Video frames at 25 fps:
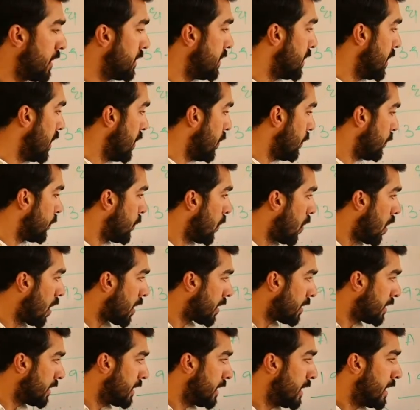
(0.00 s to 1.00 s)
a nerve
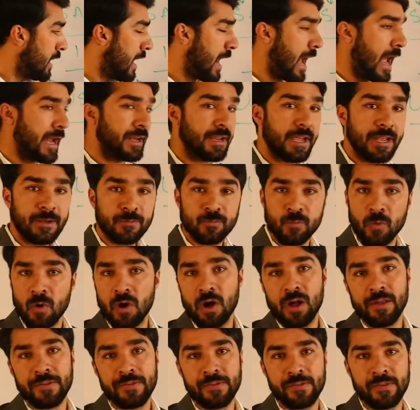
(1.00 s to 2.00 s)
war, and it
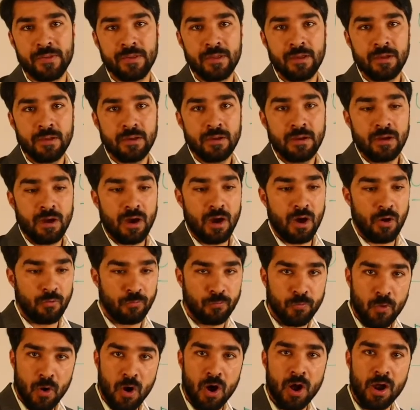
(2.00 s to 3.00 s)
was a
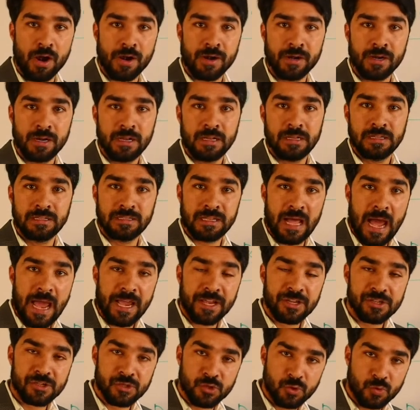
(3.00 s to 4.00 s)

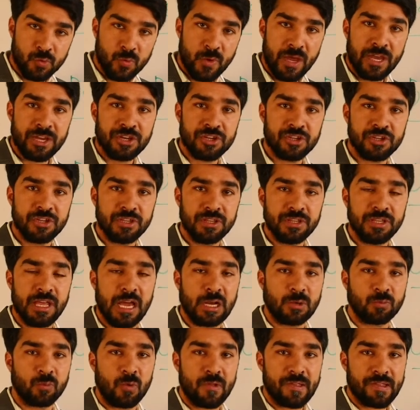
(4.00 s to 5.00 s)
war-like situation
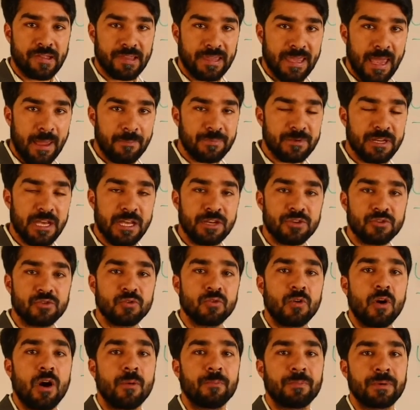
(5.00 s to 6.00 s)
that was kept
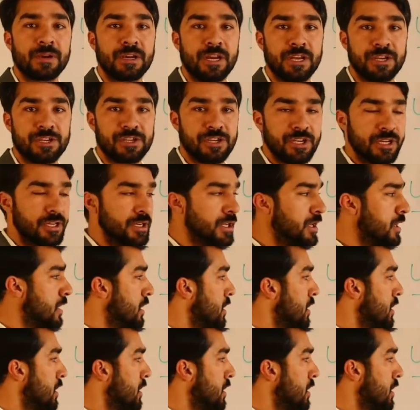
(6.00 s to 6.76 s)
into operation